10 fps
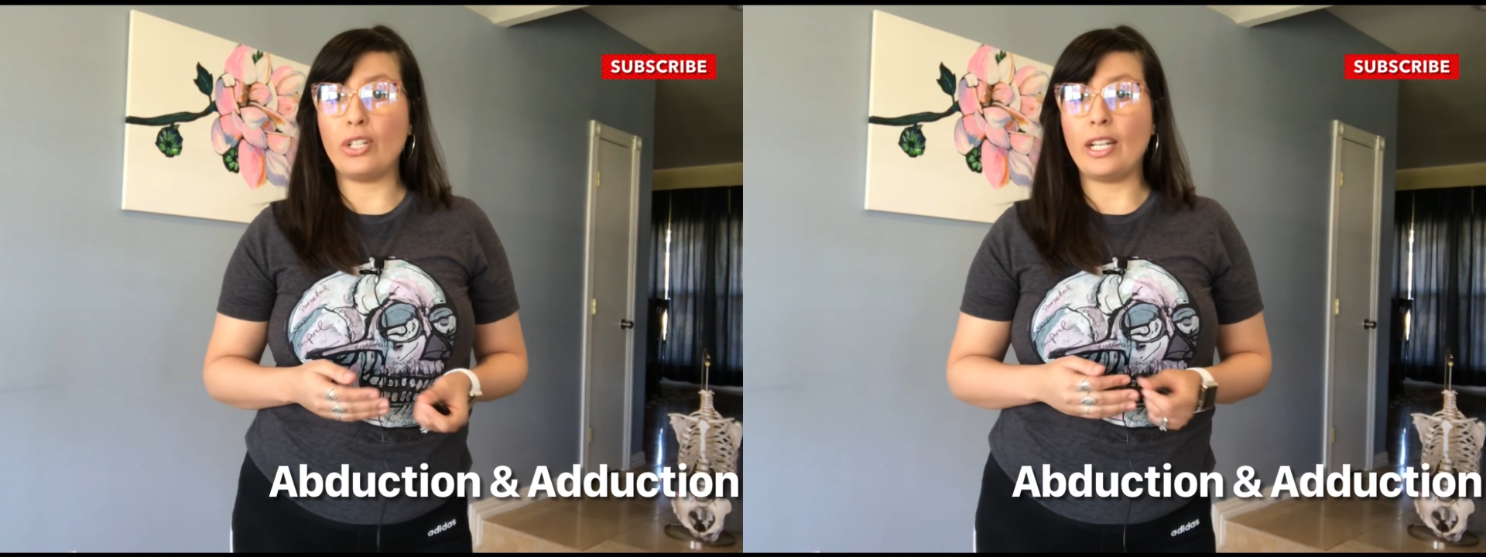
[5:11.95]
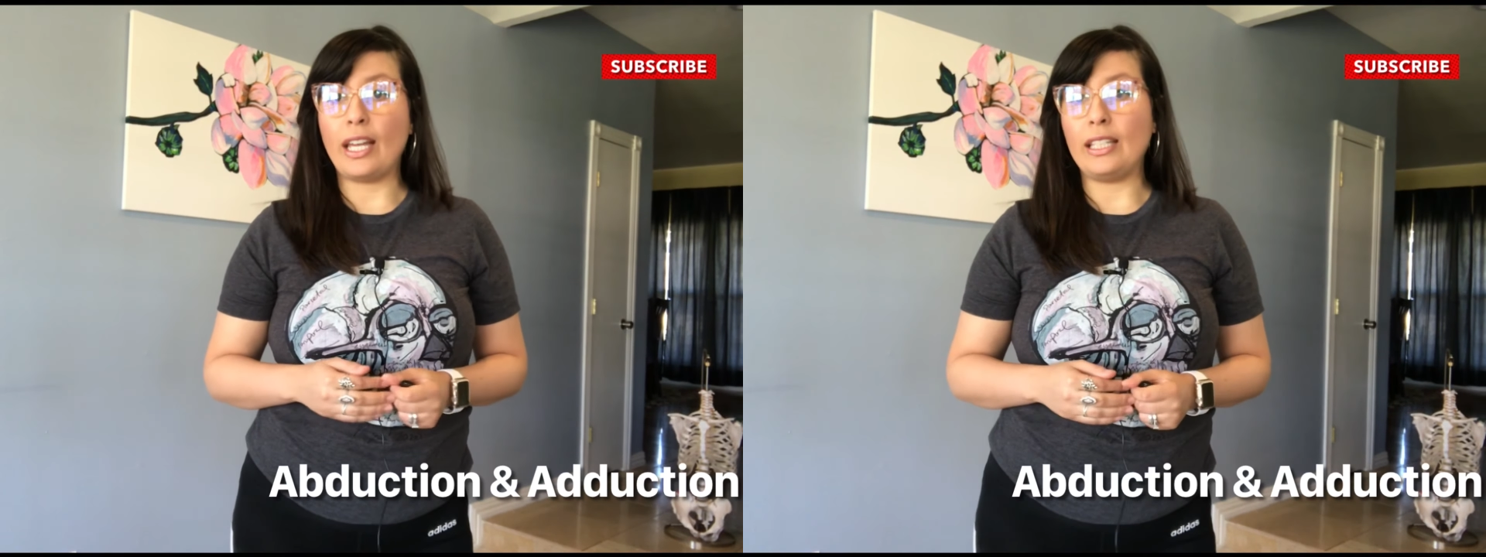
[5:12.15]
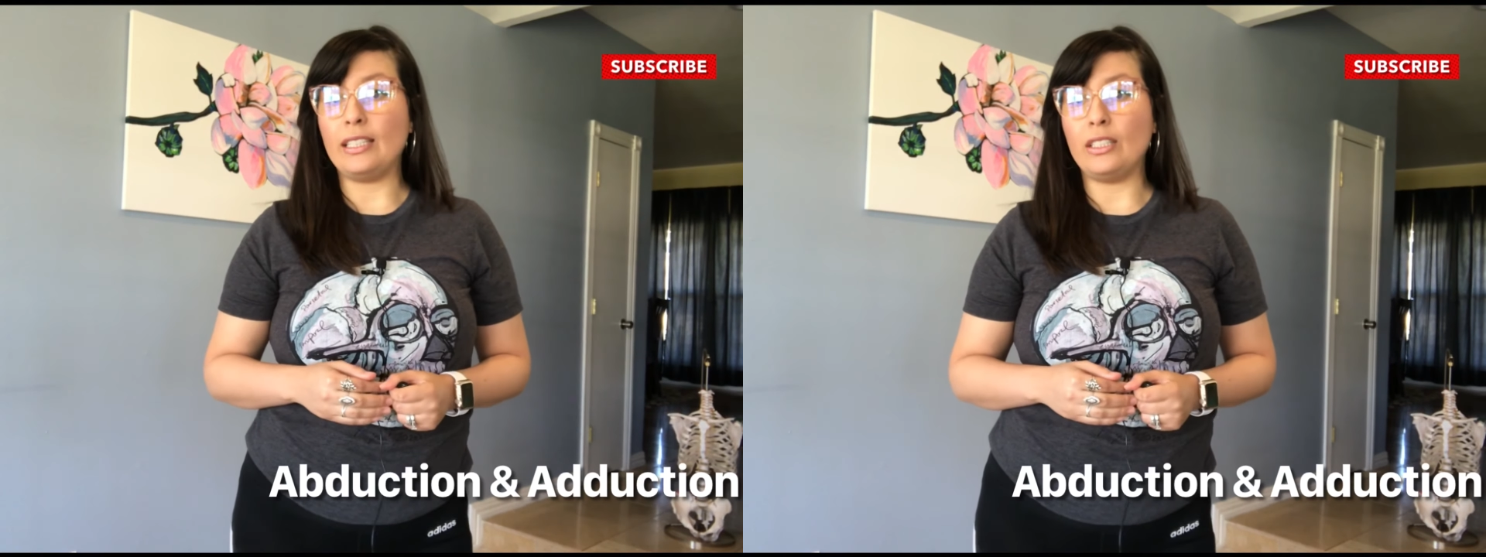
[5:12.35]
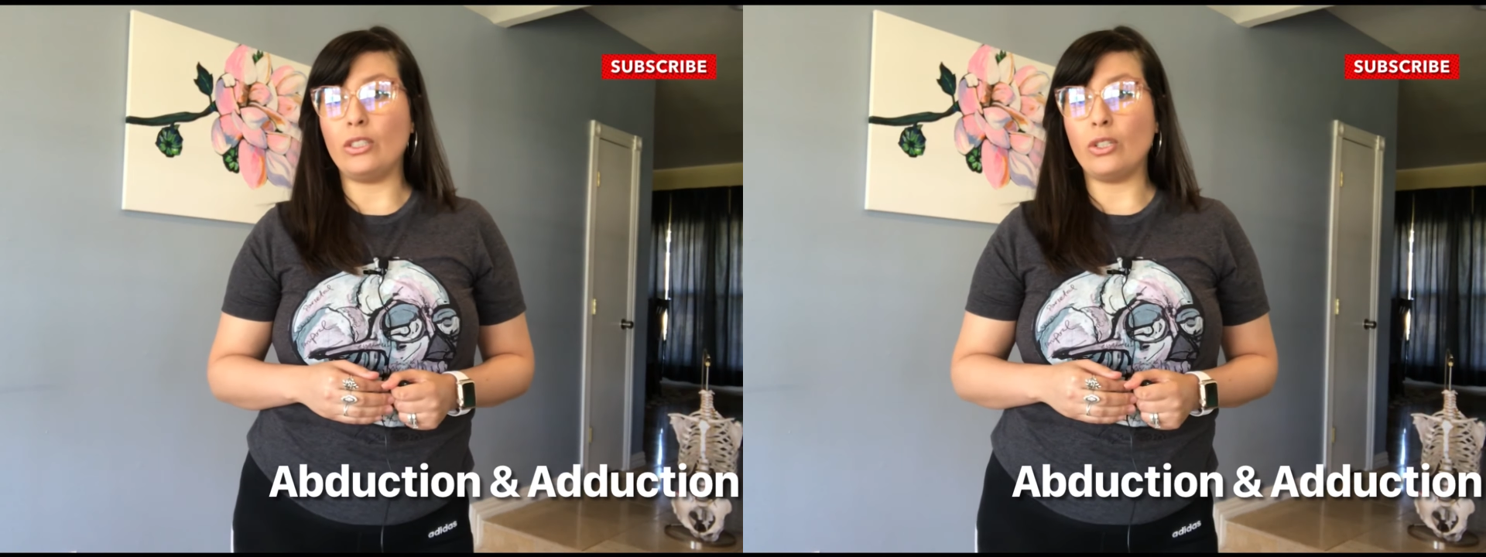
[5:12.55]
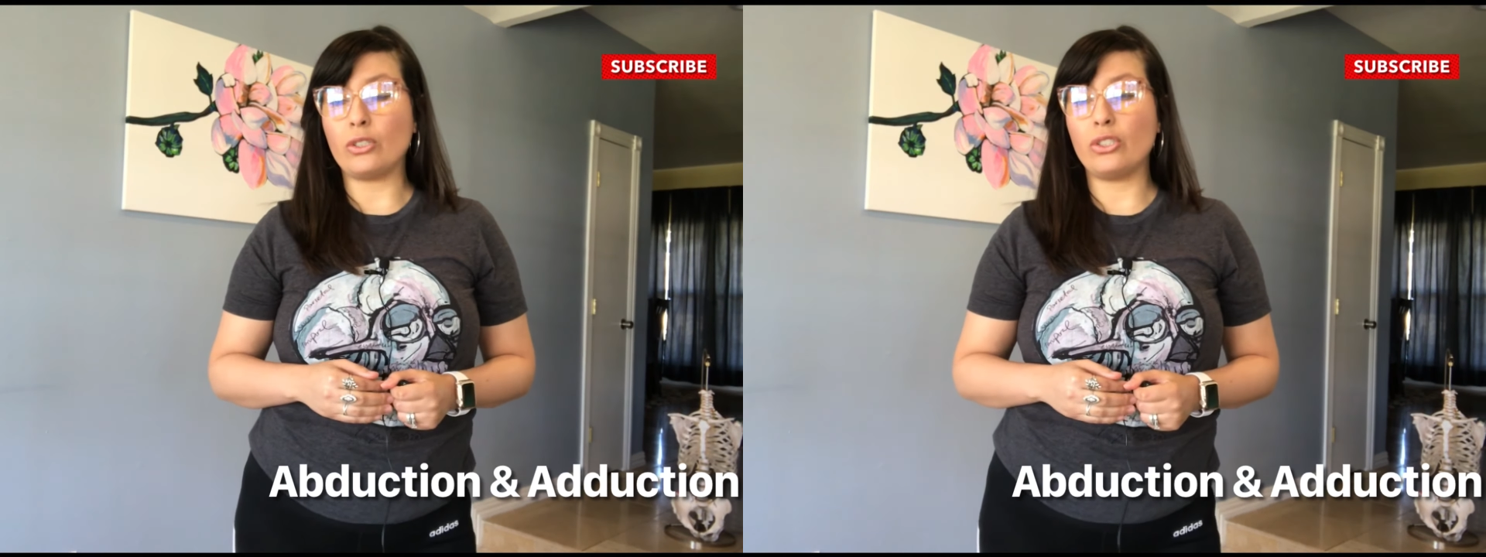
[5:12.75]
and
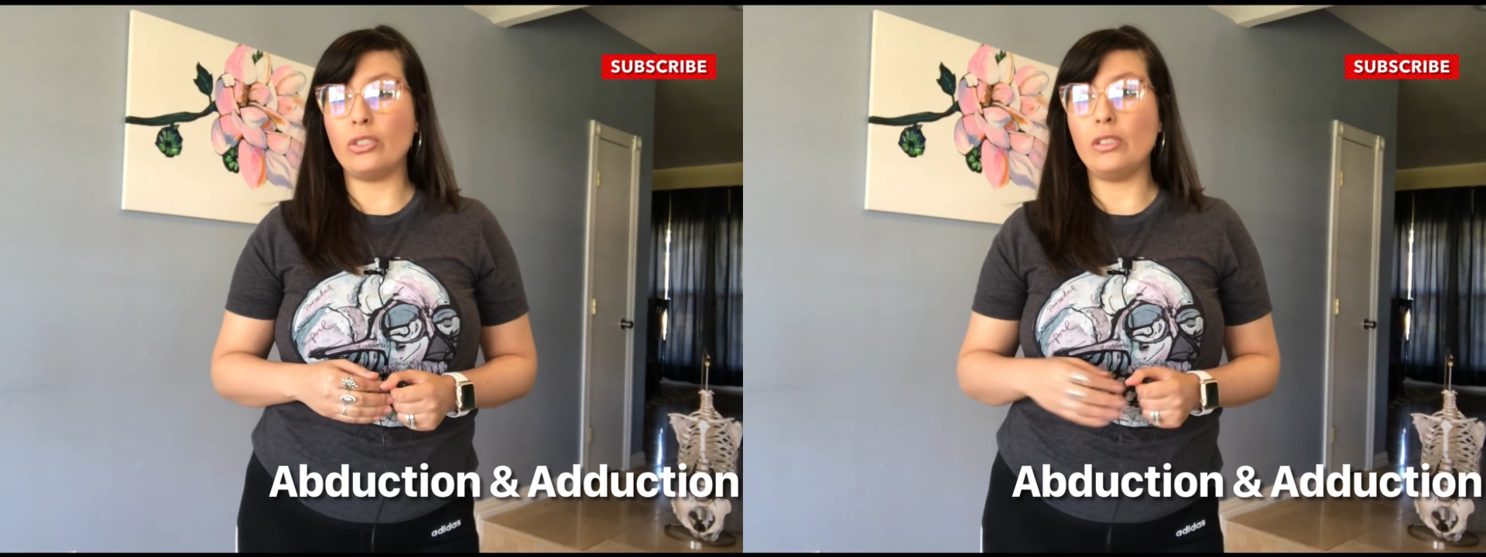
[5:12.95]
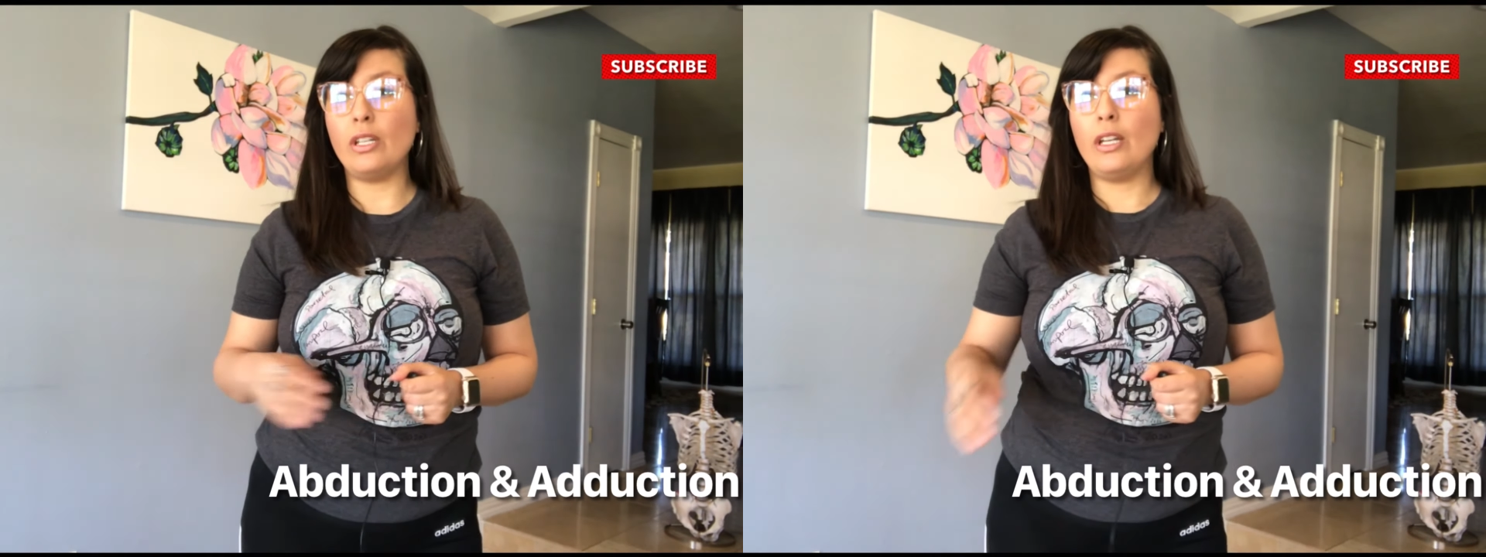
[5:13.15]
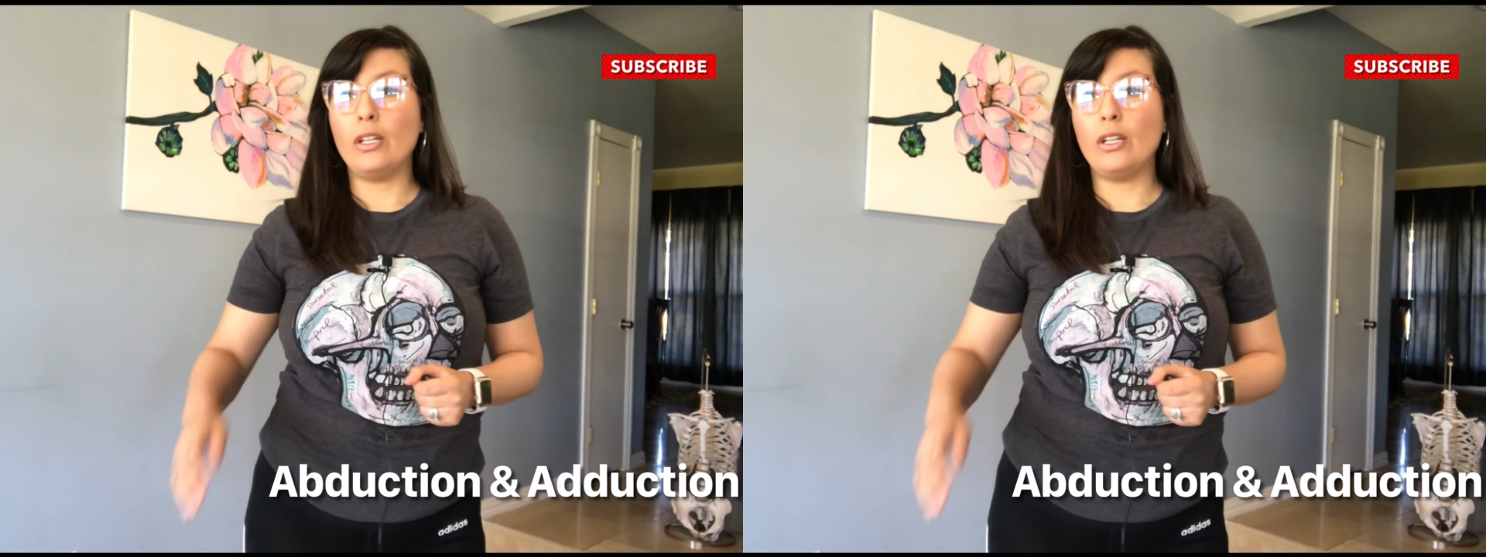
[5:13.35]
adduction.